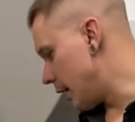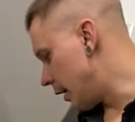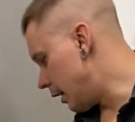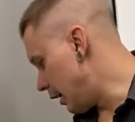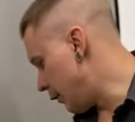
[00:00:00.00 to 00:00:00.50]

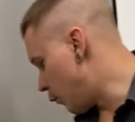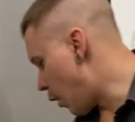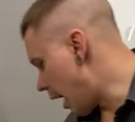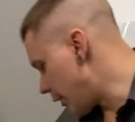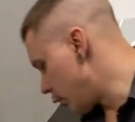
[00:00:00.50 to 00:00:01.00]
leave
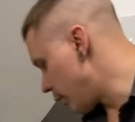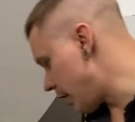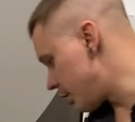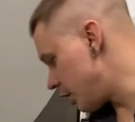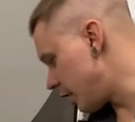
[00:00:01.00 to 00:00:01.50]
water
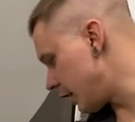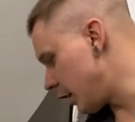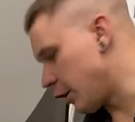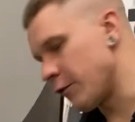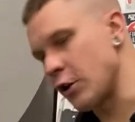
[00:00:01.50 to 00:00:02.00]
rushing in
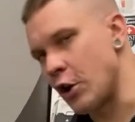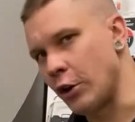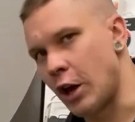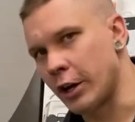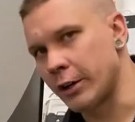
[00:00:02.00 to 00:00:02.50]
here for no
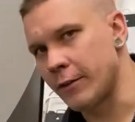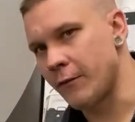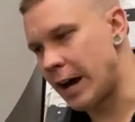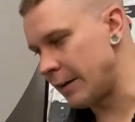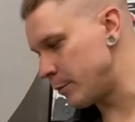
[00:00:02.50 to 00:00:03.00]
longer than
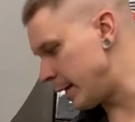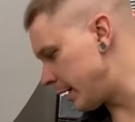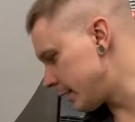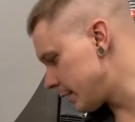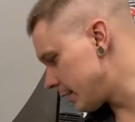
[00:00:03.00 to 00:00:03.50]
five
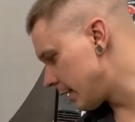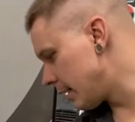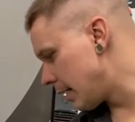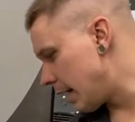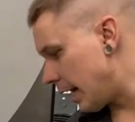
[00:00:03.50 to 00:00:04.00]
minutes,
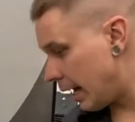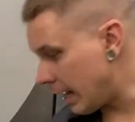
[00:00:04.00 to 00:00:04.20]
Uh,